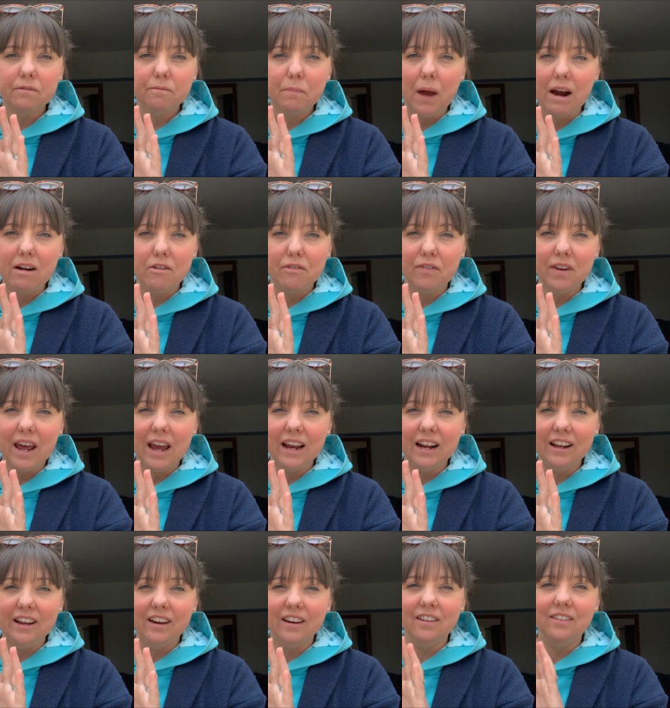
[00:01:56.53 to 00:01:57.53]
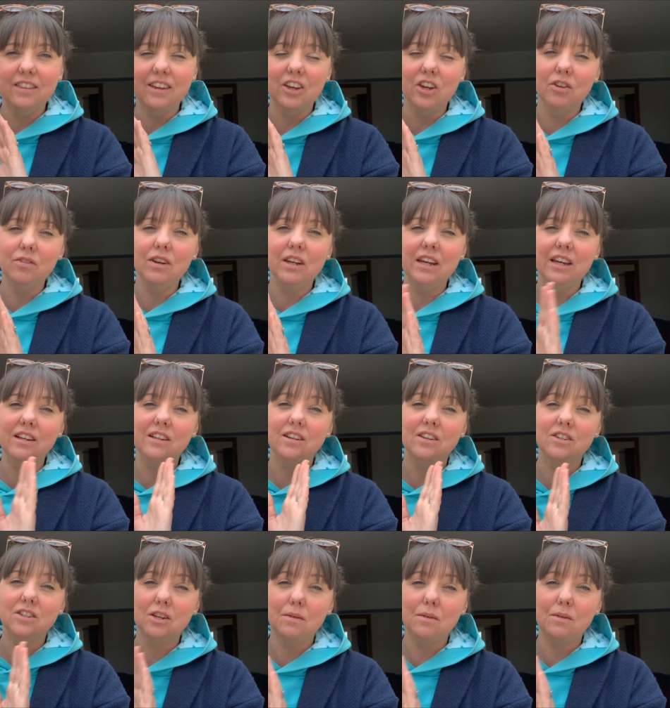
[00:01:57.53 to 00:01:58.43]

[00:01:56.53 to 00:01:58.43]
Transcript: paraphernalia that you need